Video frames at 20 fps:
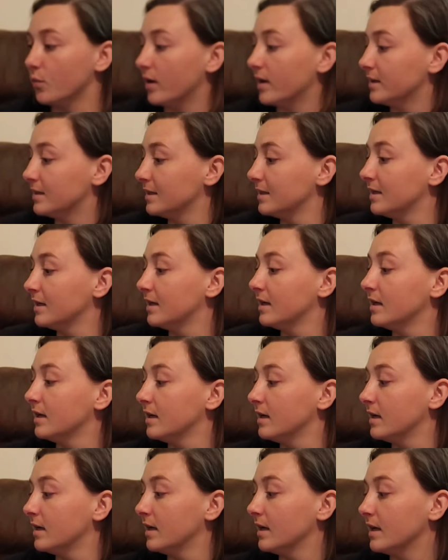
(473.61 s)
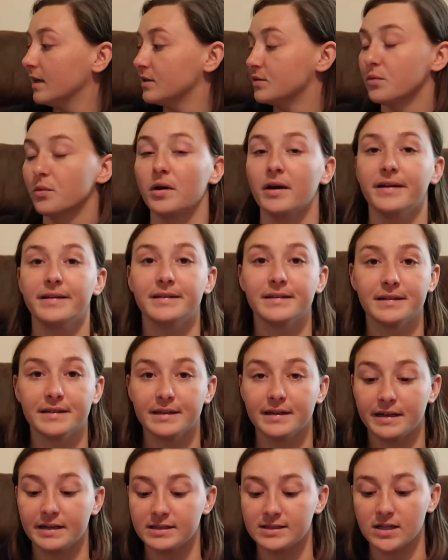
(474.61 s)
what is what
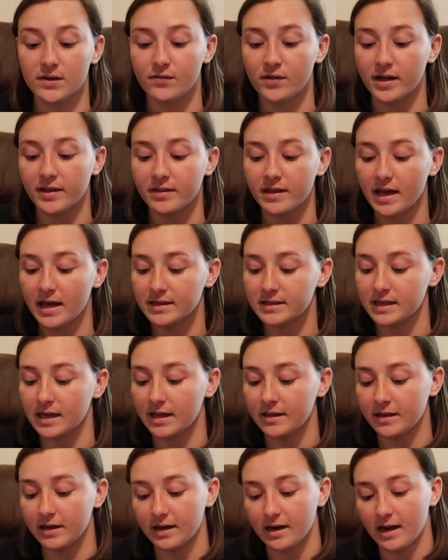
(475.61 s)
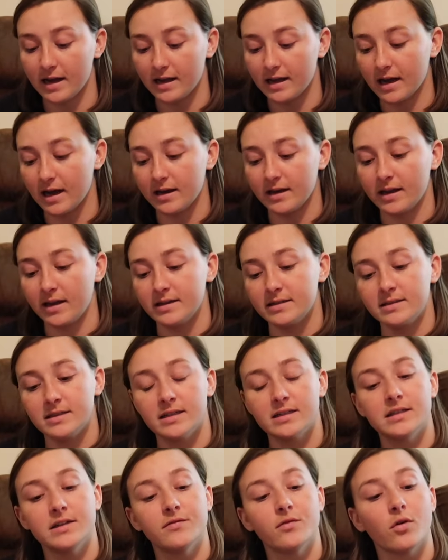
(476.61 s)
and stuff like that. And then I got a
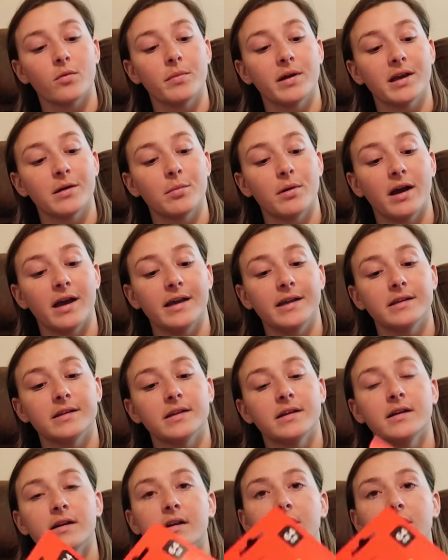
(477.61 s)
64 megabyte